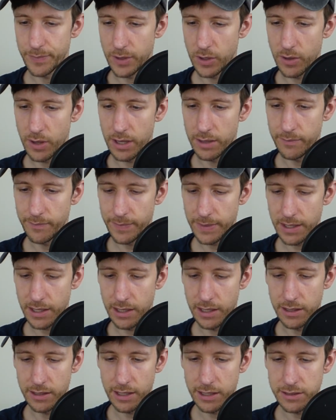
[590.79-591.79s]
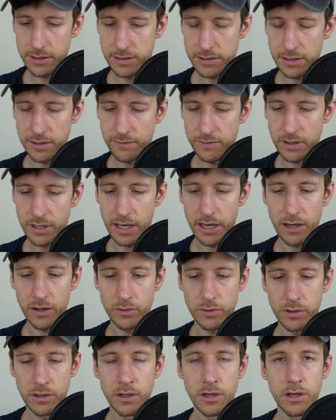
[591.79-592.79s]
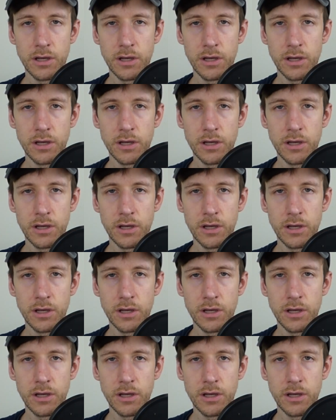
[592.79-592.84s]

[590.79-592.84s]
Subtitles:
All right, and that doesn't even count